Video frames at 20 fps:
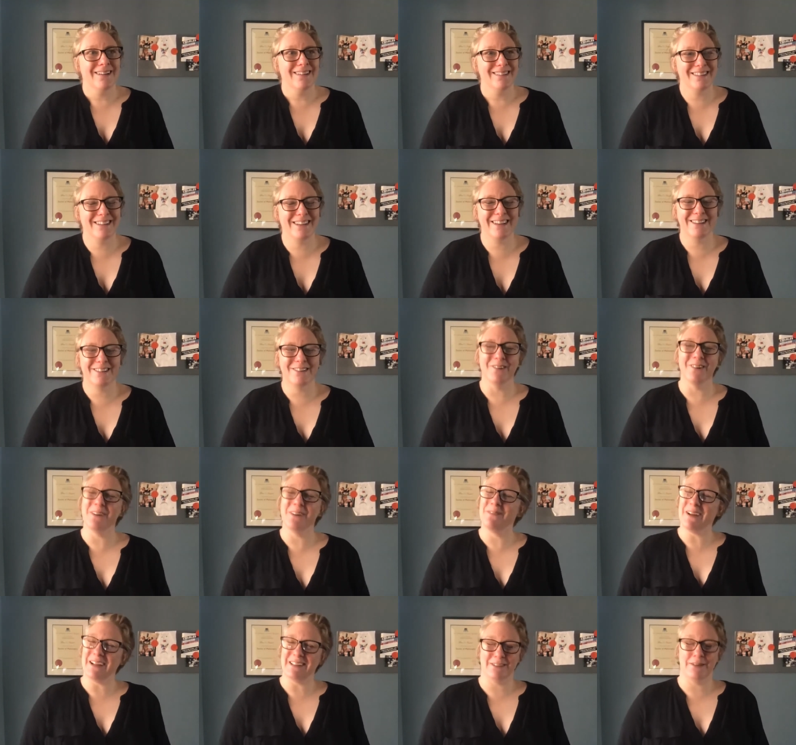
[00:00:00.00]
to talk
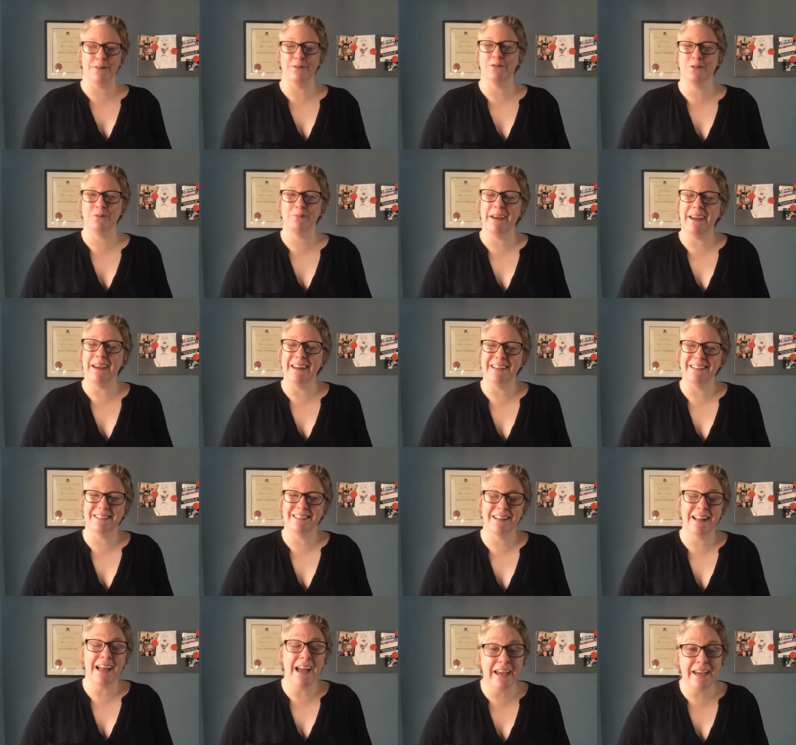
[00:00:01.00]
about social media
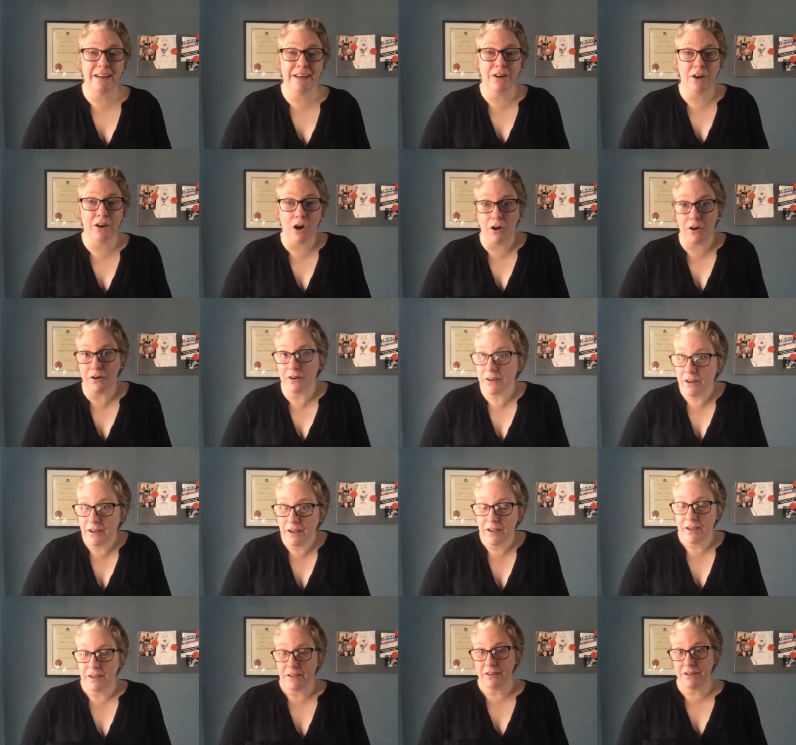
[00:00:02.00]
today and not
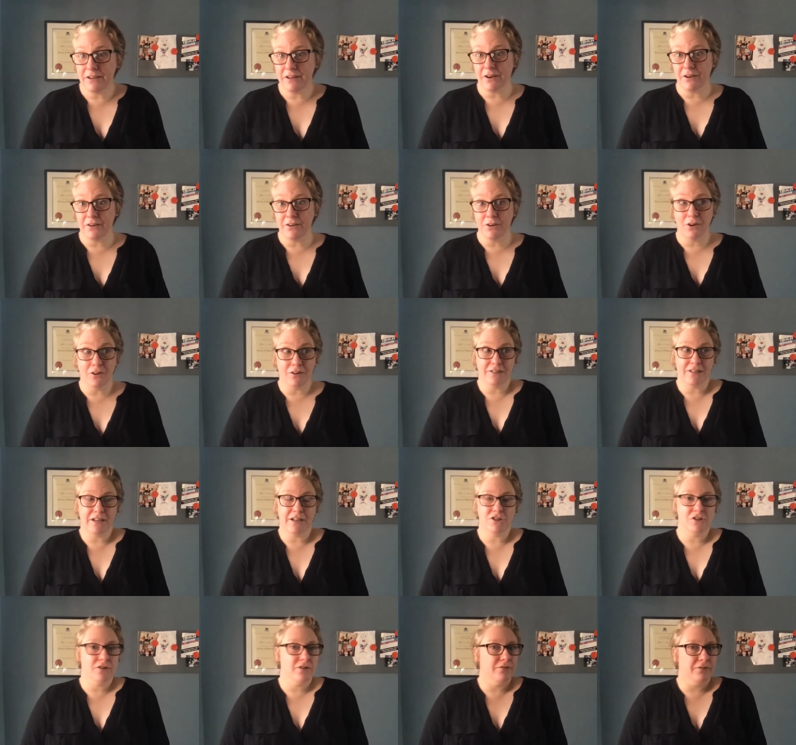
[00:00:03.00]
you know, not
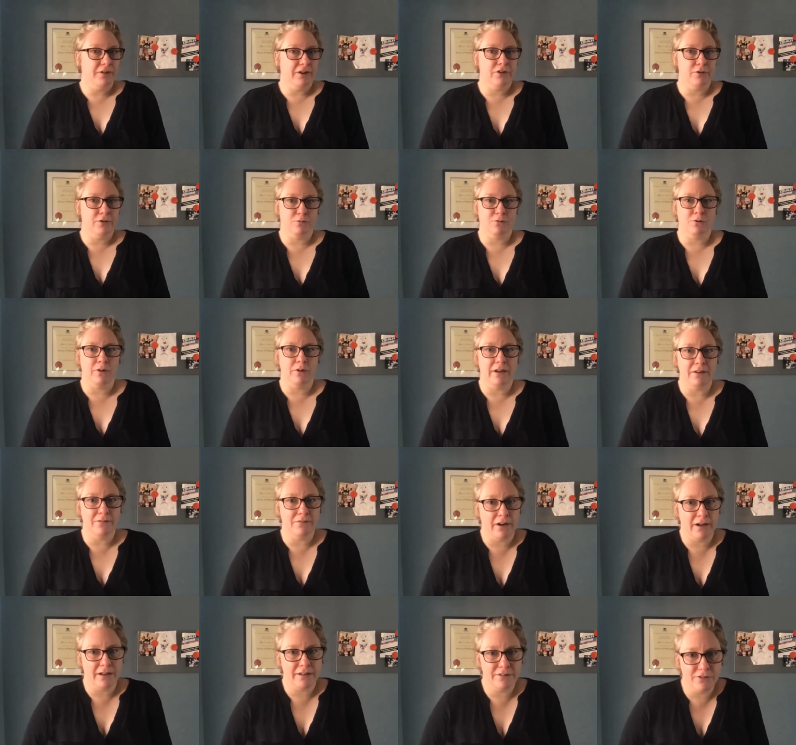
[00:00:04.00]
touch on the fact that we're all here
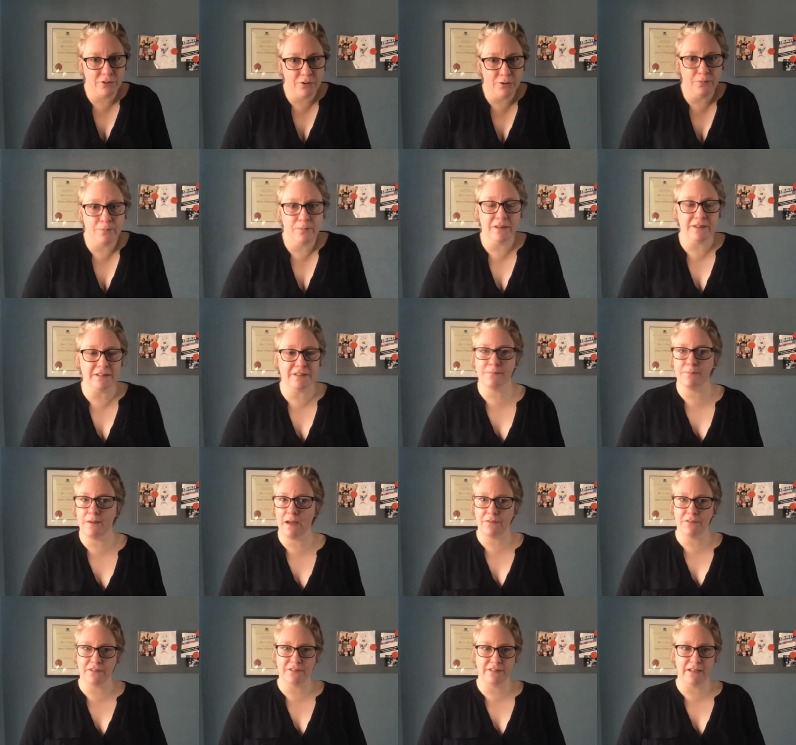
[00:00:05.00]
via Zoom, that
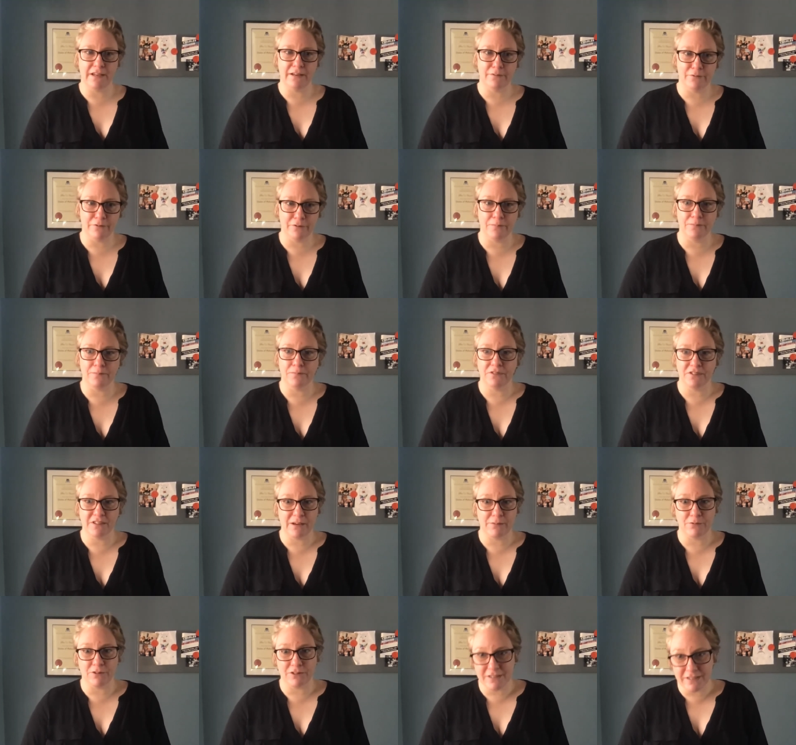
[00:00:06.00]
Samantha's here from
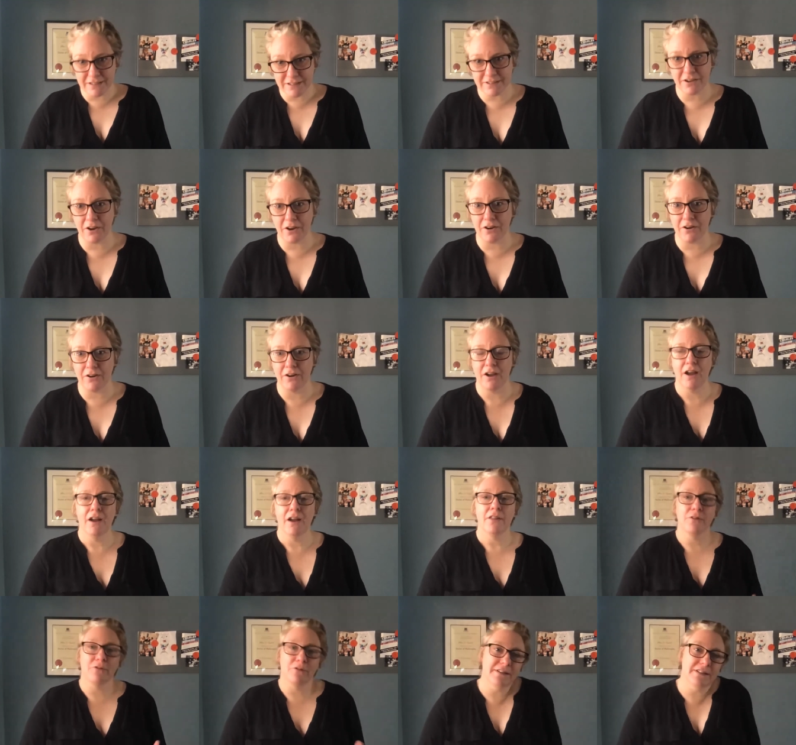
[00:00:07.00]
San Francisco,
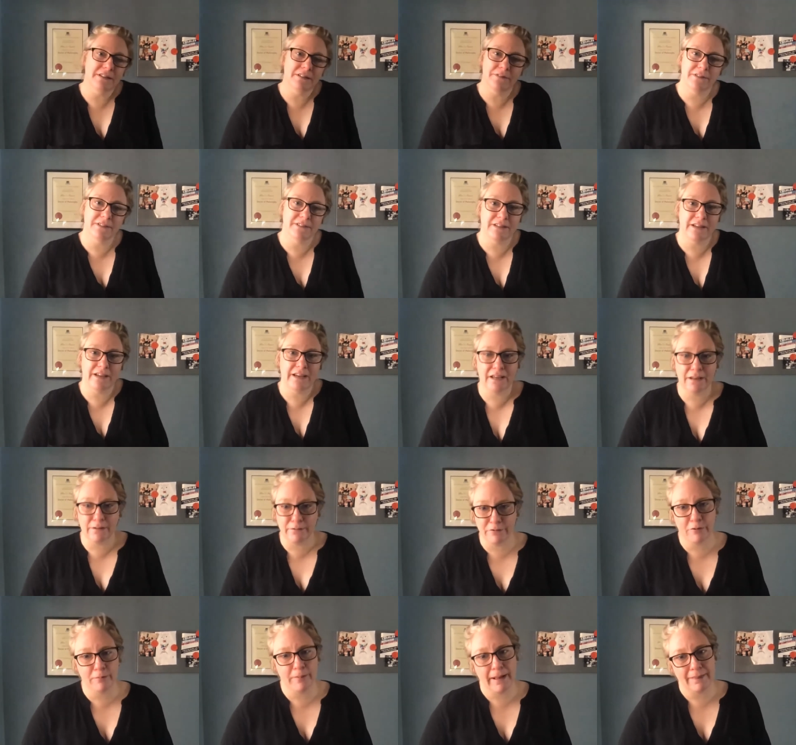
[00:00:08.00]
the rest of us are here
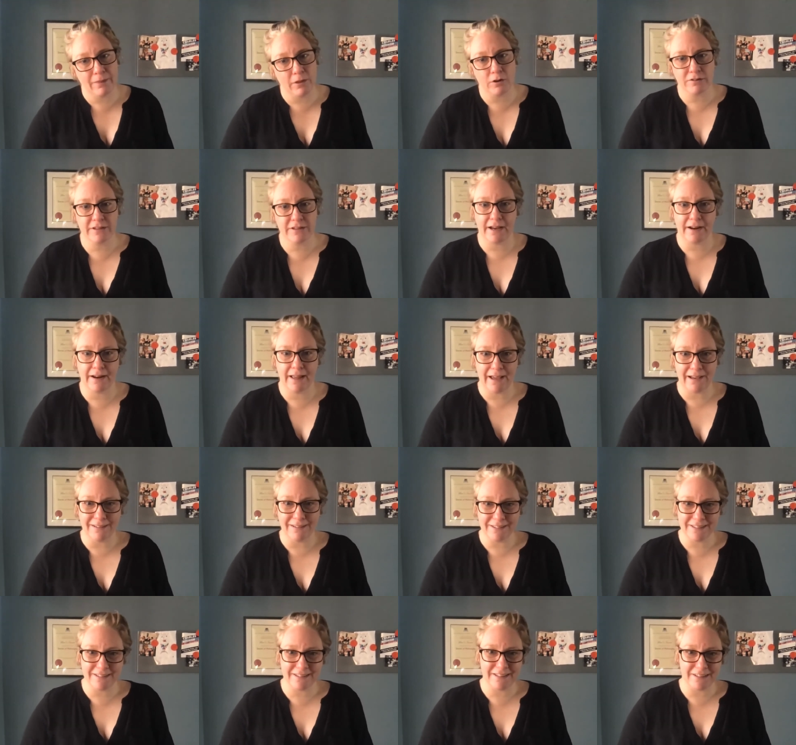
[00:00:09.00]
from our lockdown
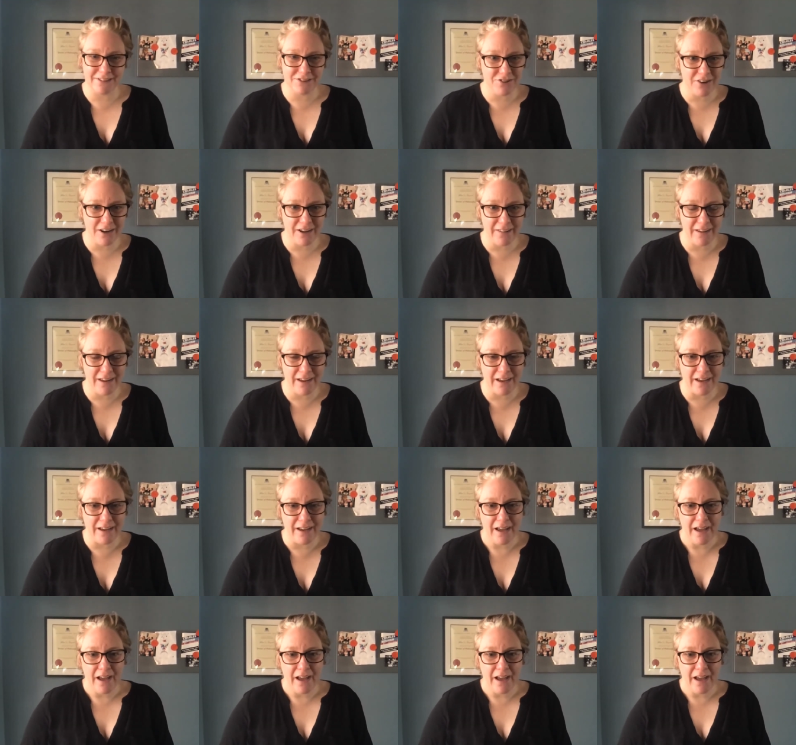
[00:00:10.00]
houses in Australia.